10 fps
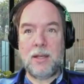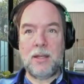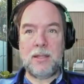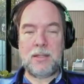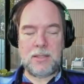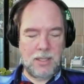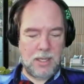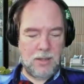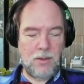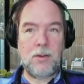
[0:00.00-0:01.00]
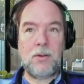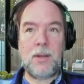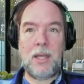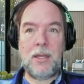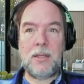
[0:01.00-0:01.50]
let's see, who
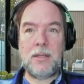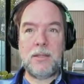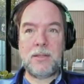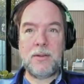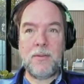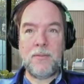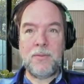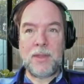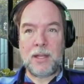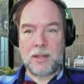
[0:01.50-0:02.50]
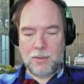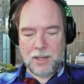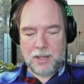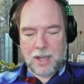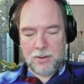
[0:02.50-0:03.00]
is
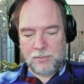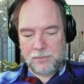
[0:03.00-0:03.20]
Larry Goddard